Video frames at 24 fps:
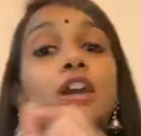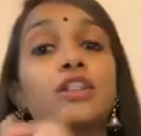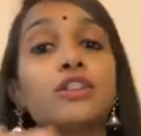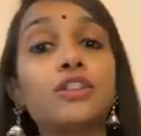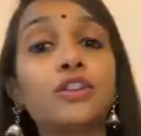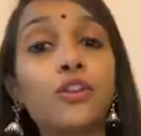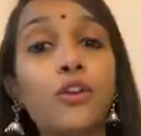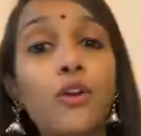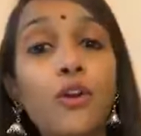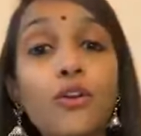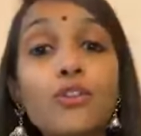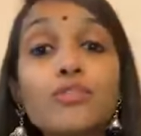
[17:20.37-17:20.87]

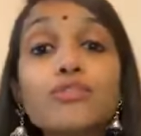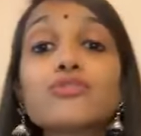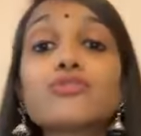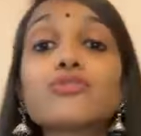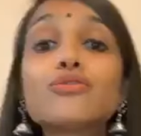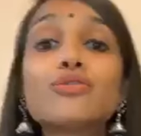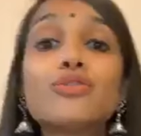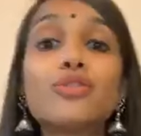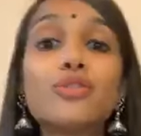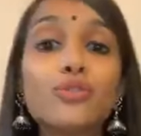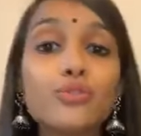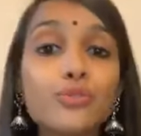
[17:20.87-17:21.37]
they're
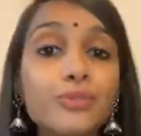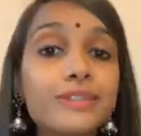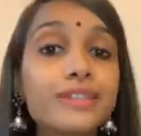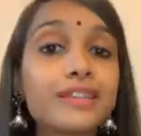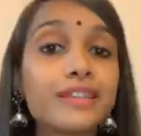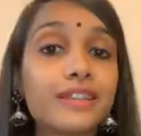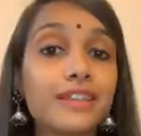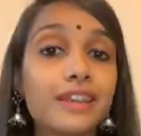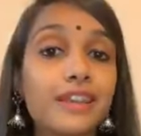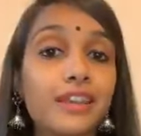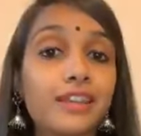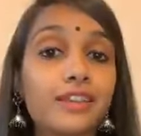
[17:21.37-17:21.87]
also
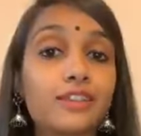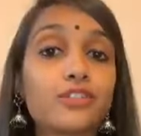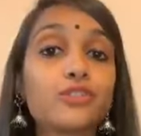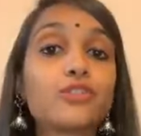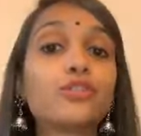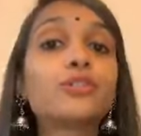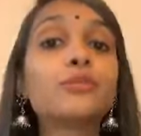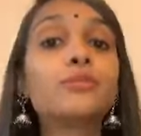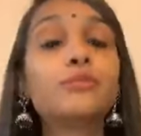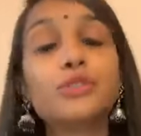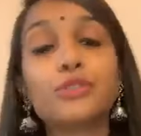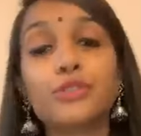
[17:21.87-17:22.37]
using it
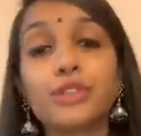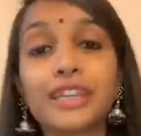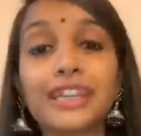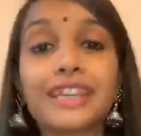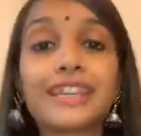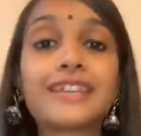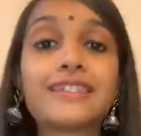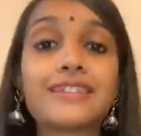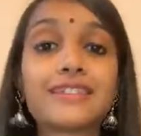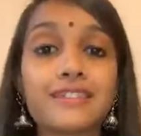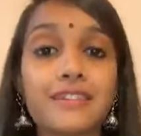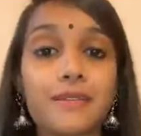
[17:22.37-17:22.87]
to
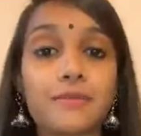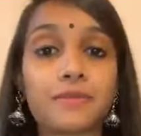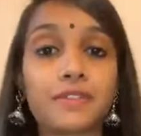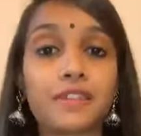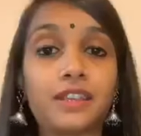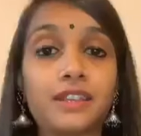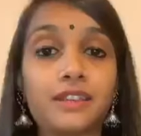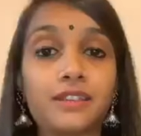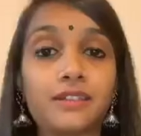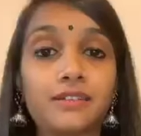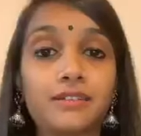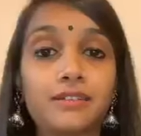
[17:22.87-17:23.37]
communicate
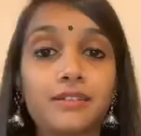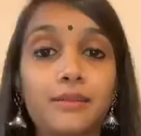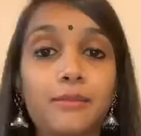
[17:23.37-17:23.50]
something,